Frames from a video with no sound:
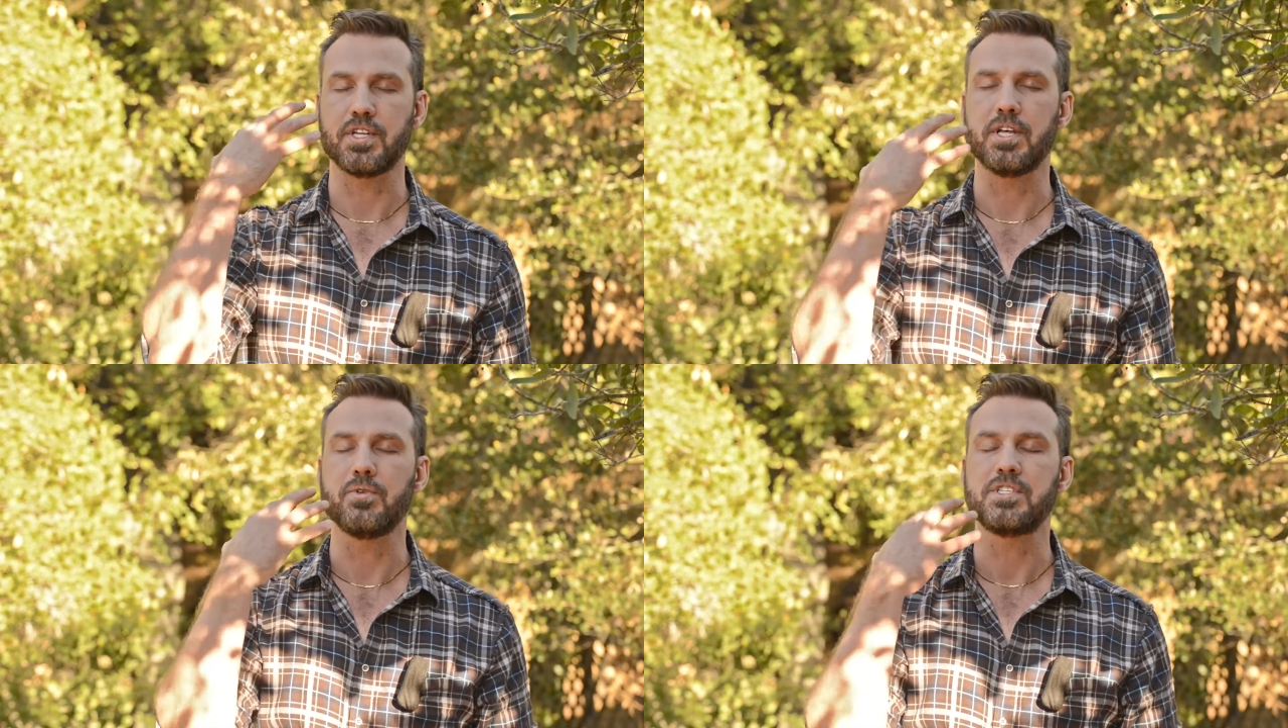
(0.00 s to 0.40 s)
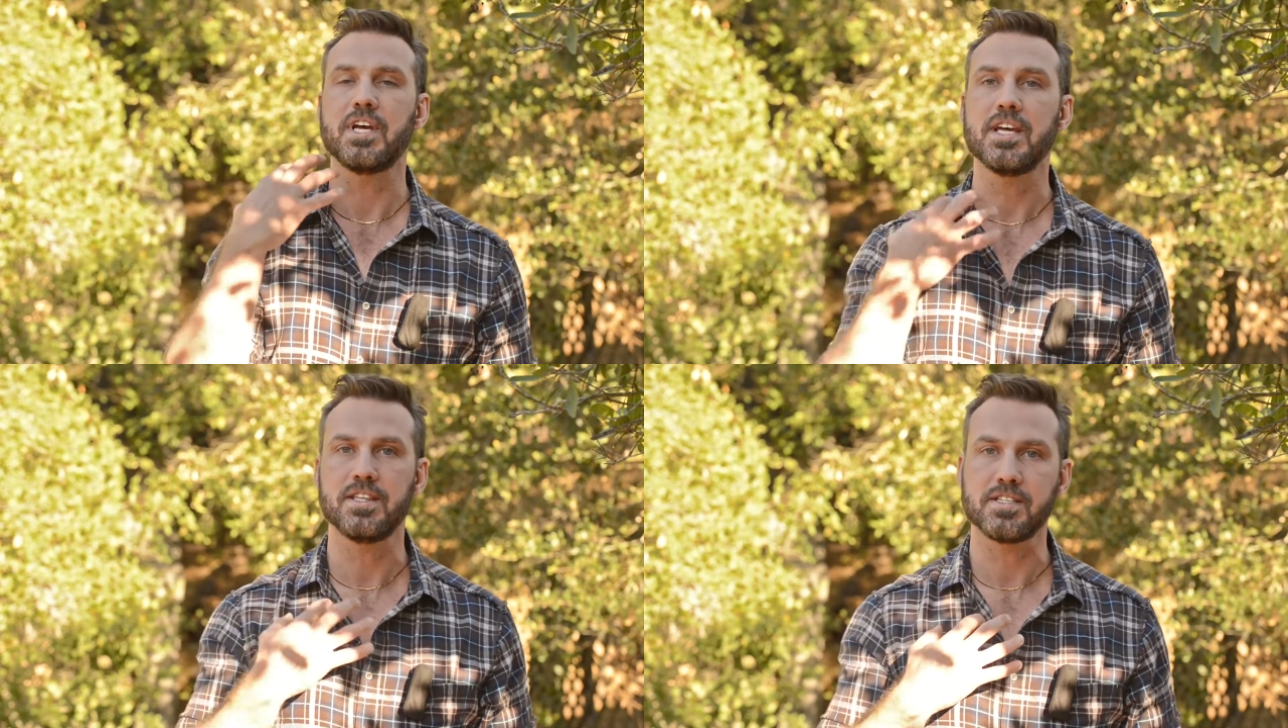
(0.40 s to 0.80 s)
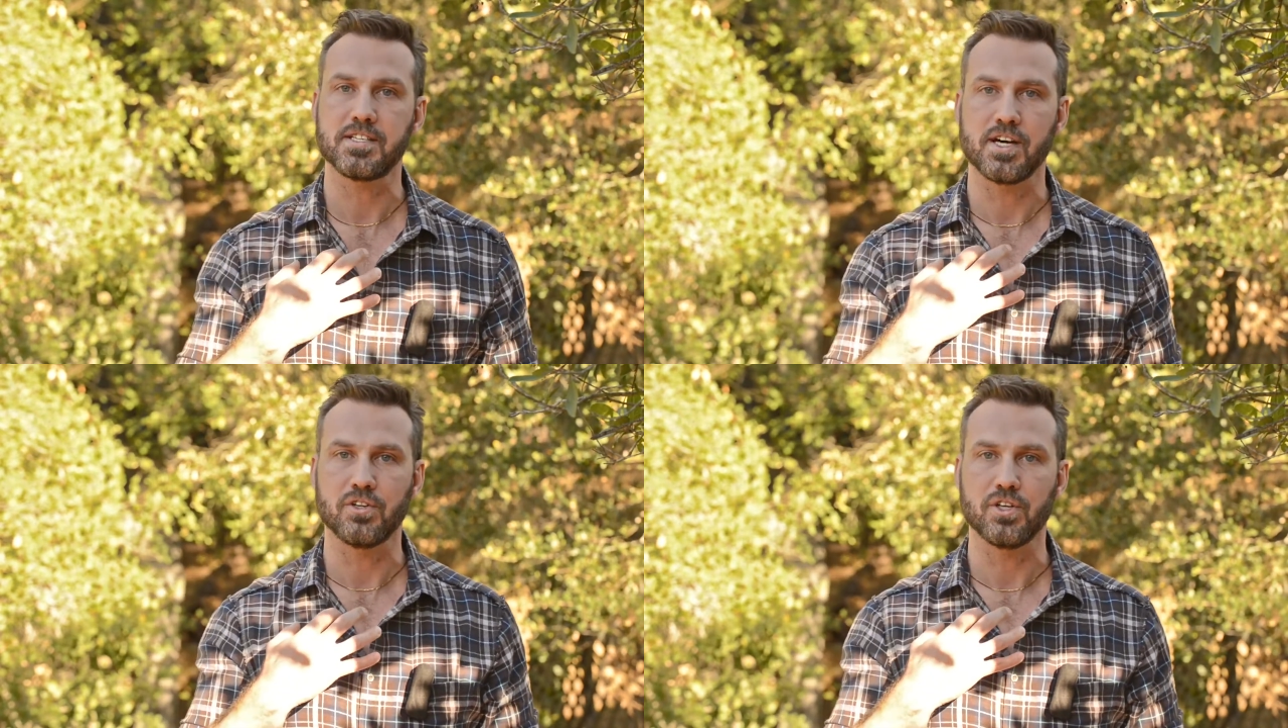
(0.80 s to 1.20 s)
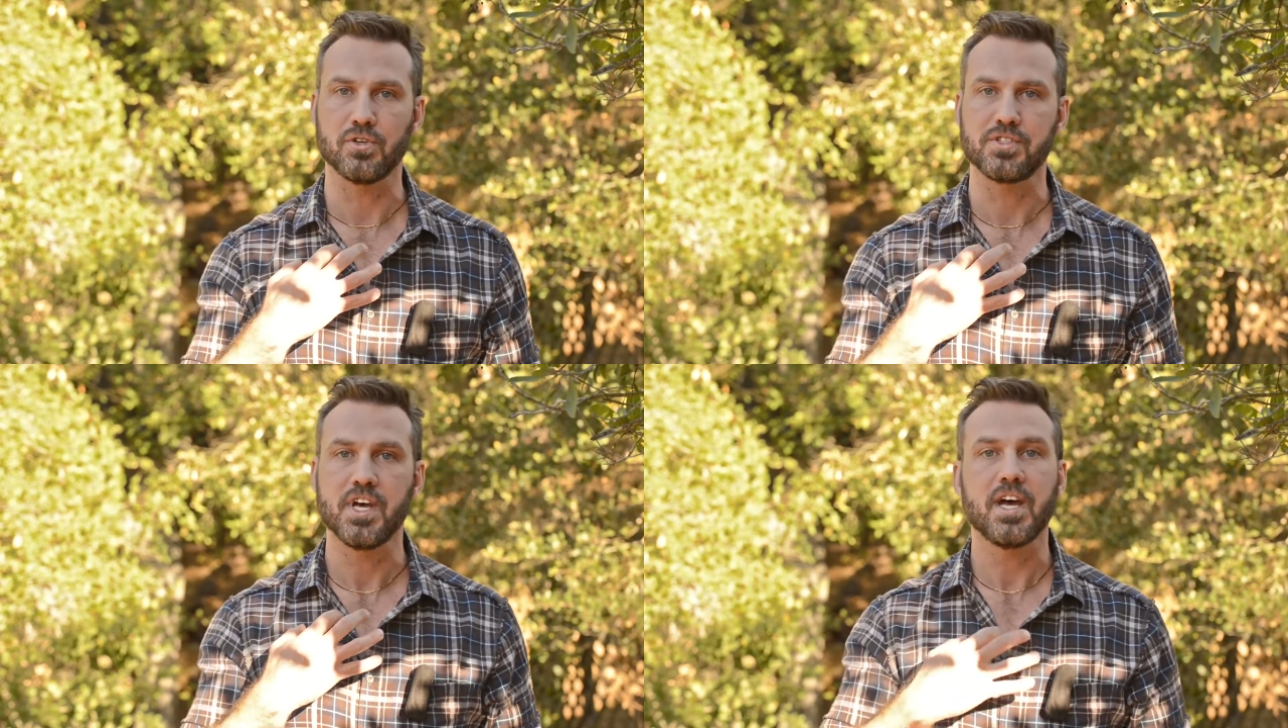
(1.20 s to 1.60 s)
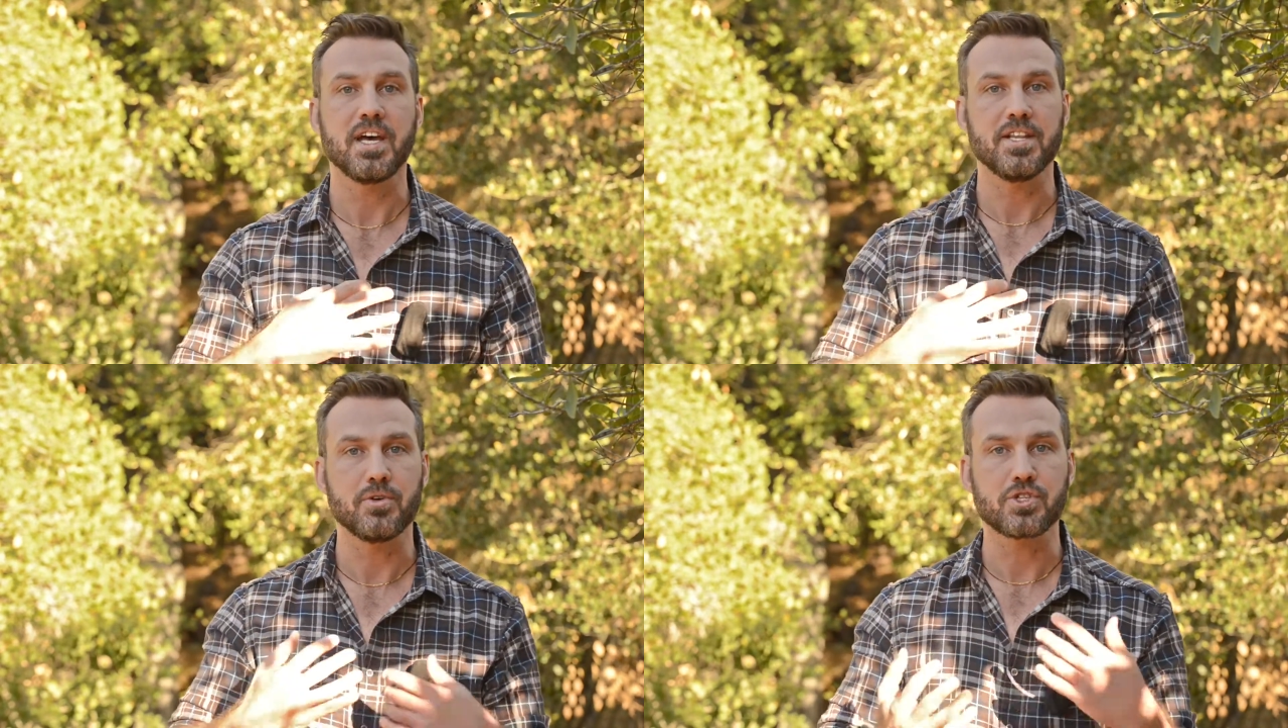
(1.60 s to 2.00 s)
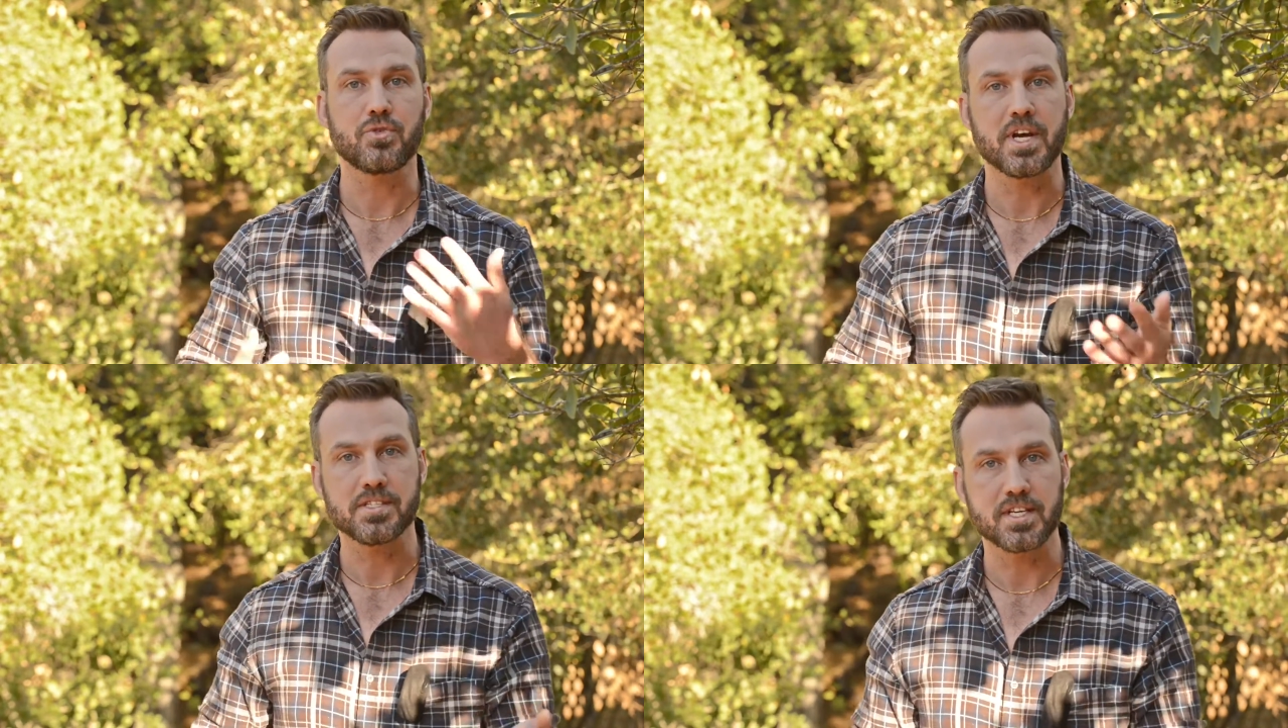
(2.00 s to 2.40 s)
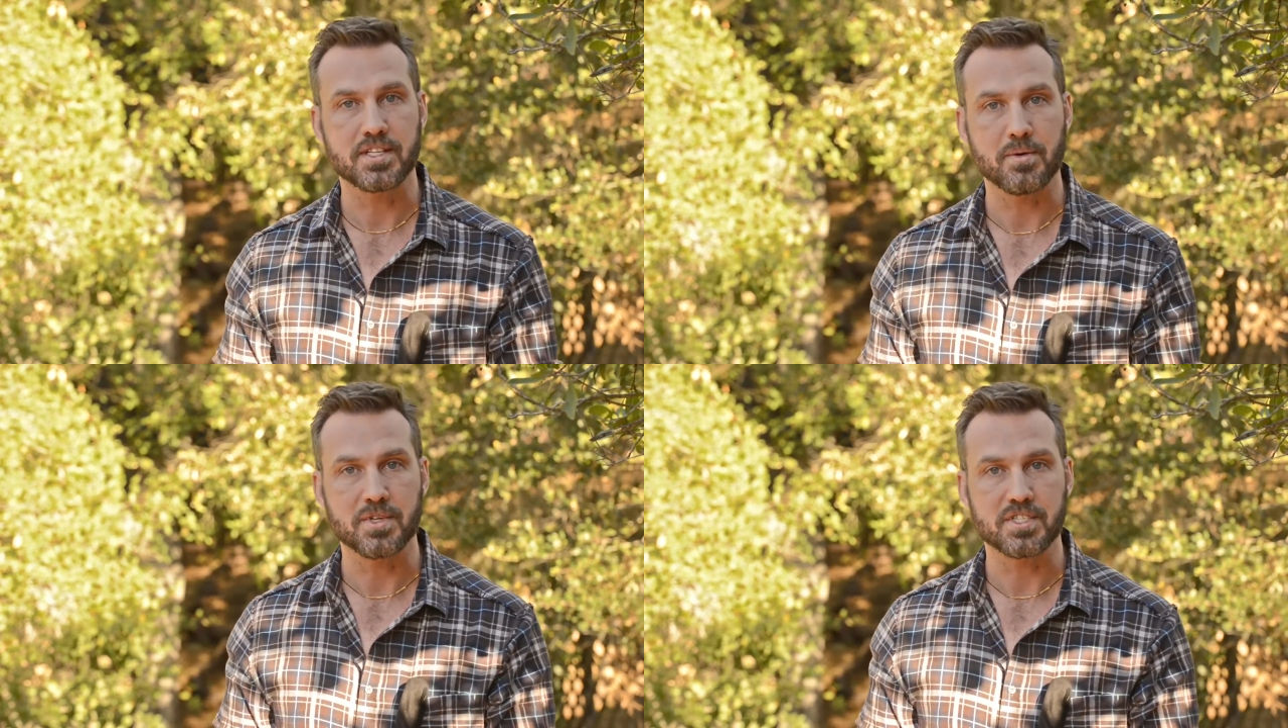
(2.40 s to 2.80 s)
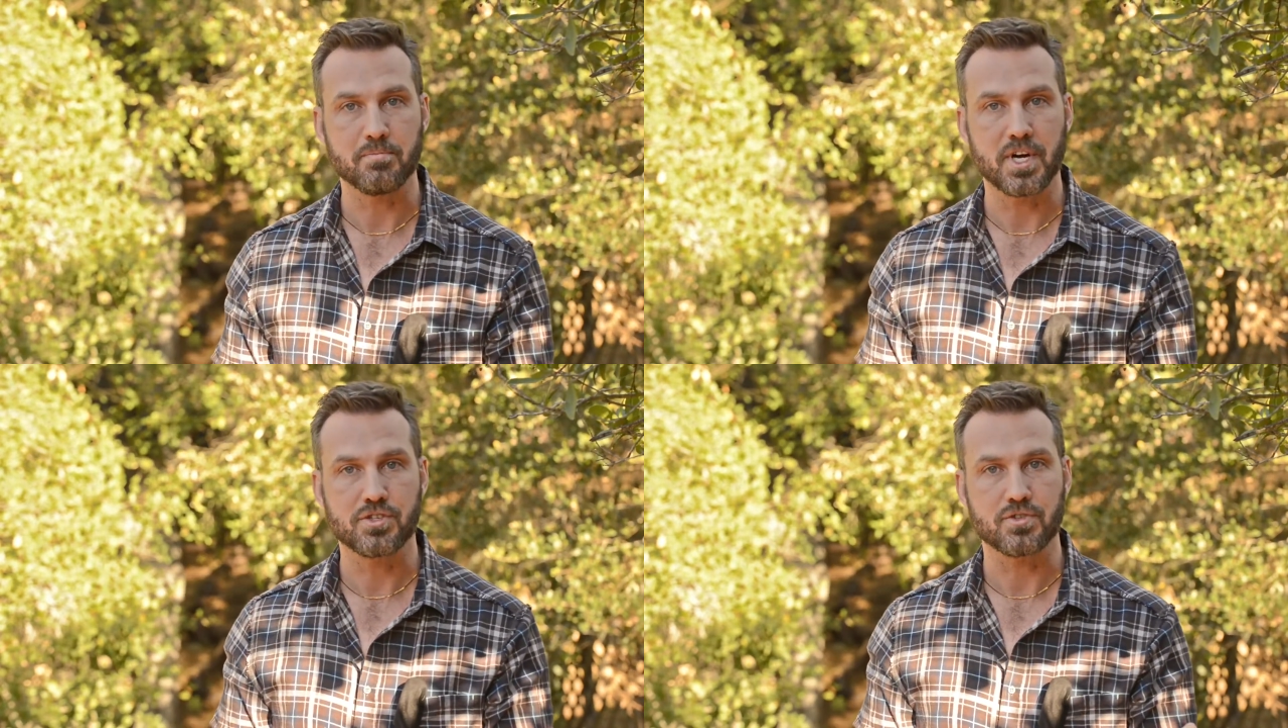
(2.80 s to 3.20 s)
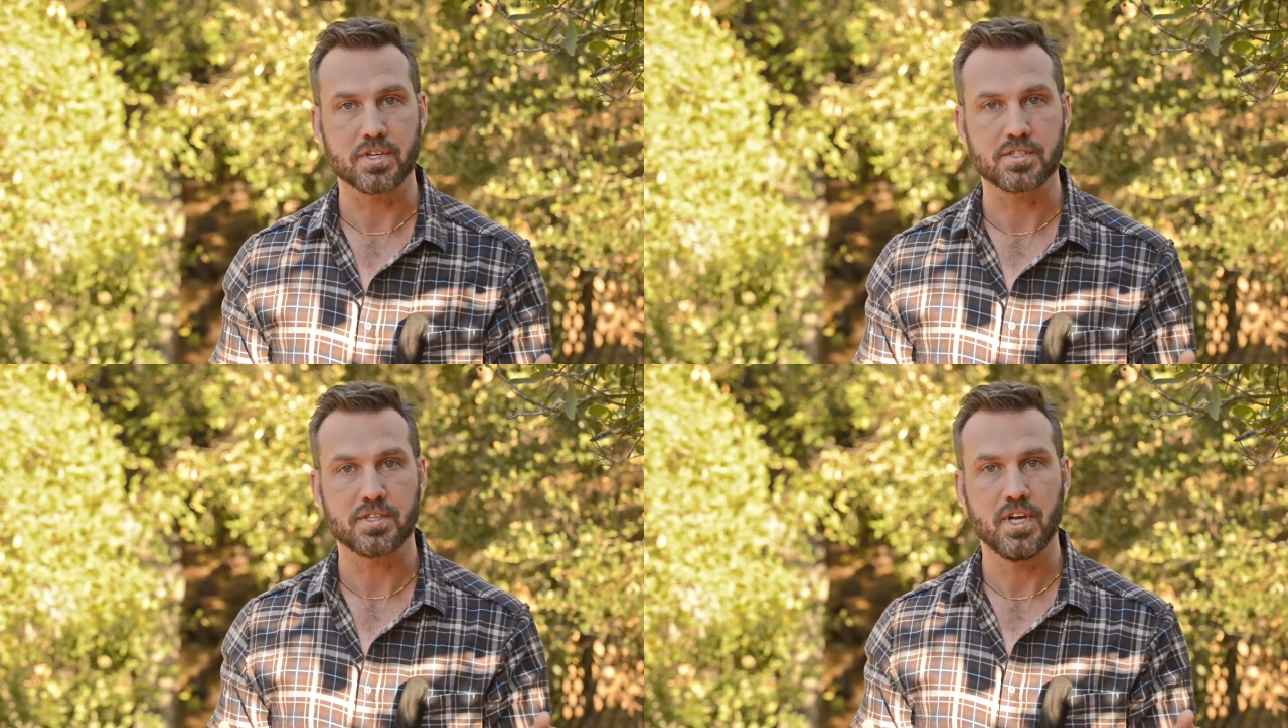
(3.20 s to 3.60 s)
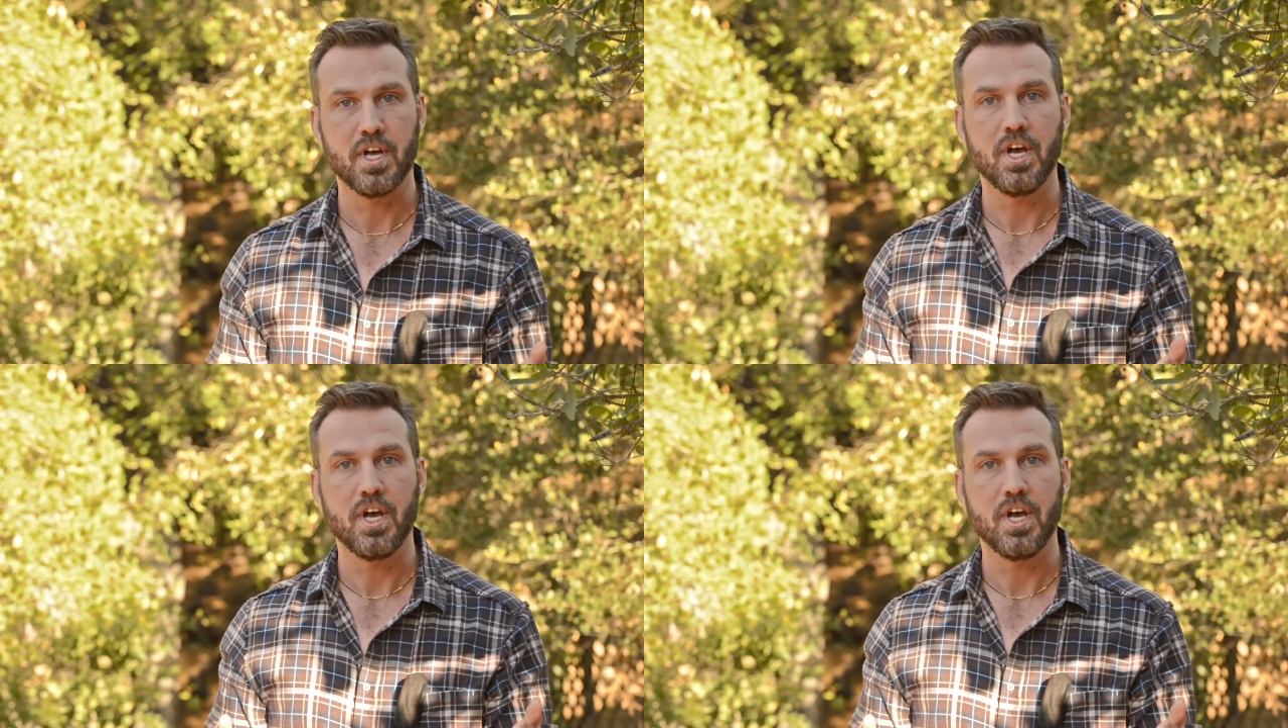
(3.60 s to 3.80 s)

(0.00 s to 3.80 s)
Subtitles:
and they would take these downloads and they would translate them into mantras.